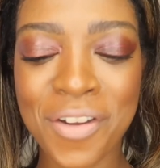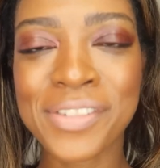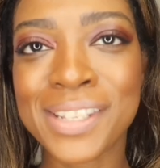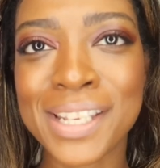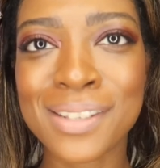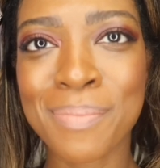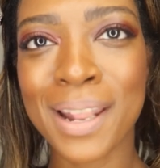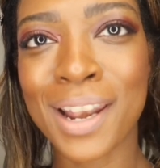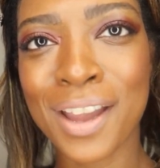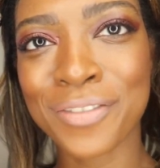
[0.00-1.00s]
Obviously, it's a
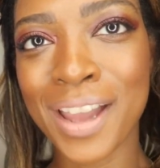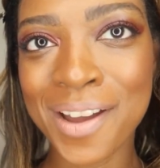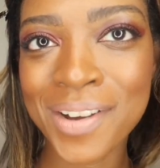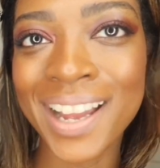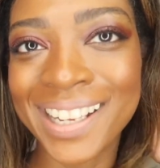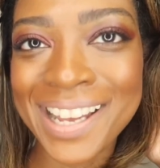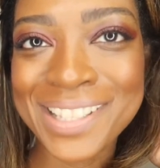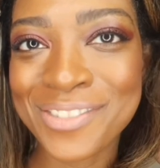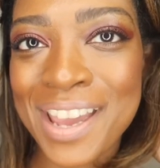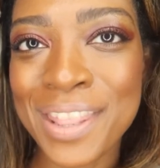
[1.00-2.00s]
bit light for how I like
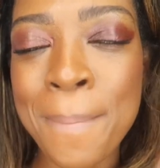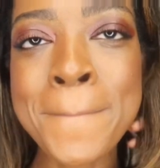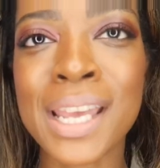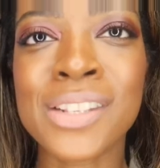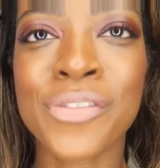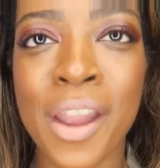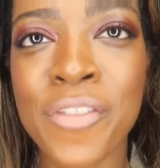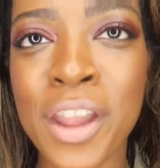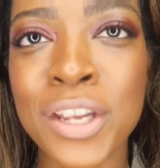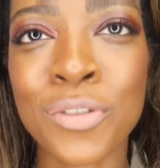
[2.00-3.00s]
to wear them. It's very,
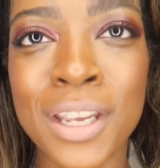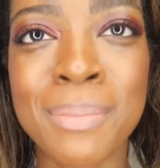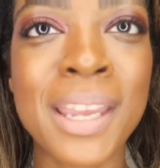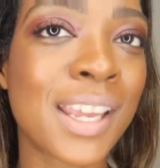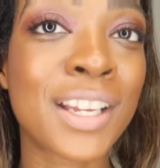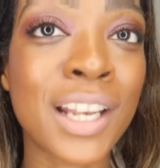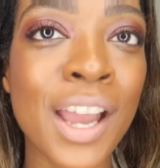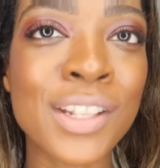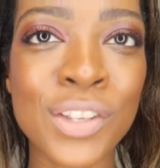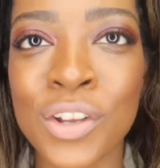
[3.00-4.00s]
very creamy. It
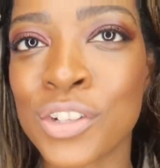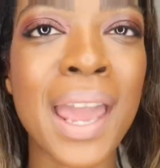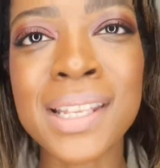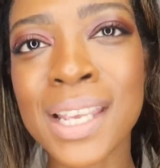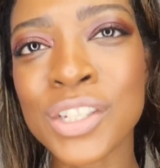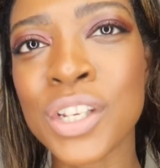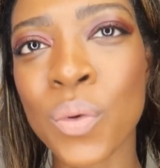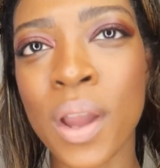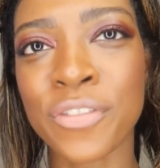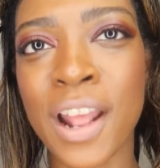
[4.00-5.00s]
glides on, and it's actually
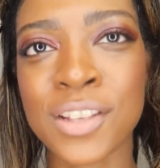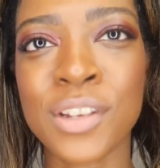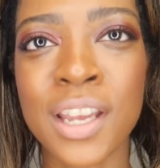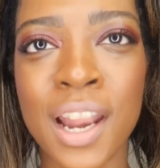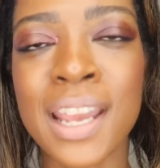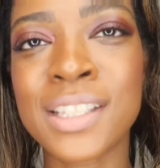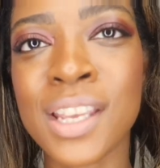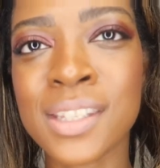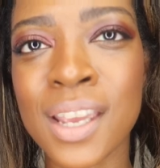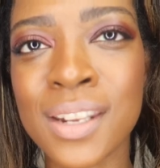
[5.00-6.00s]
quite a flattering color. It
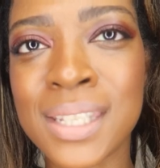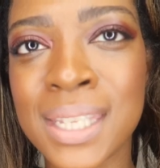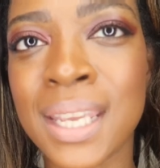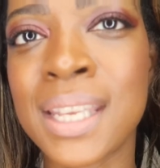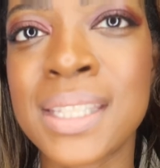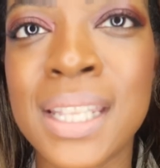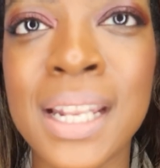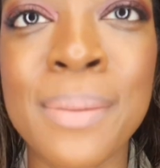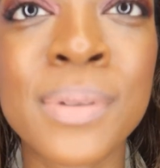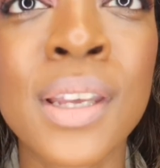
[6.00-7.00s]
does kind of sink into the
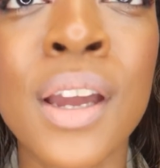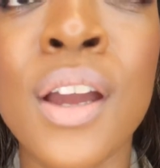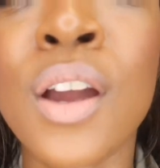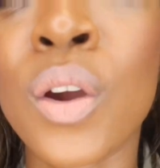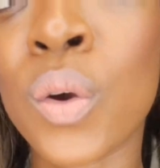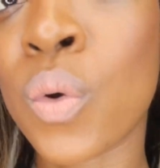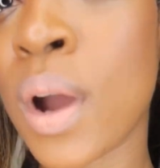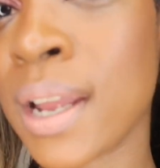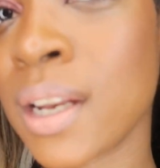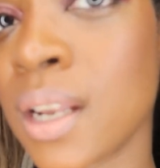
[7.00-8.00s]
lips
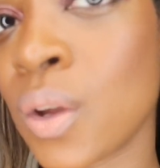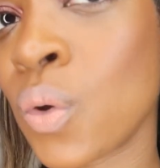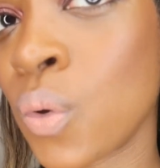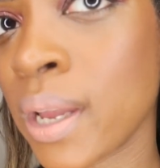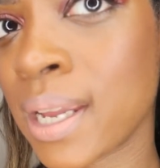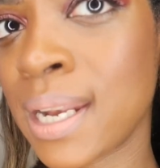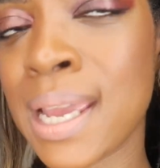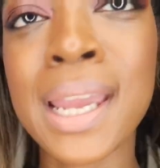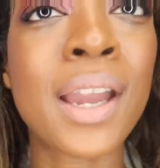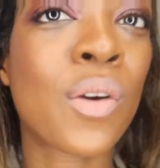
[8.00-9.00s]
quite
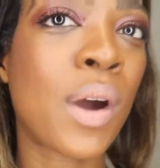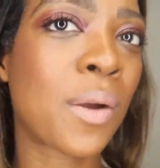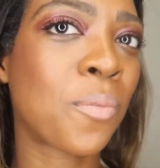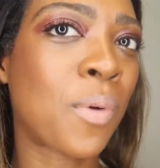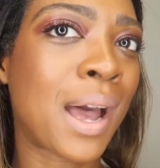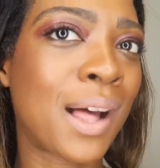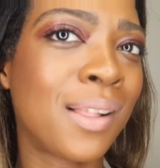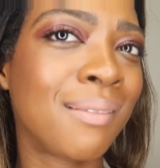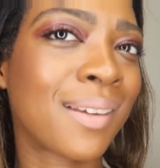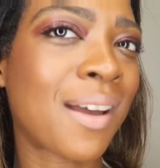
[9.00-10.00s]
quickly and quite well.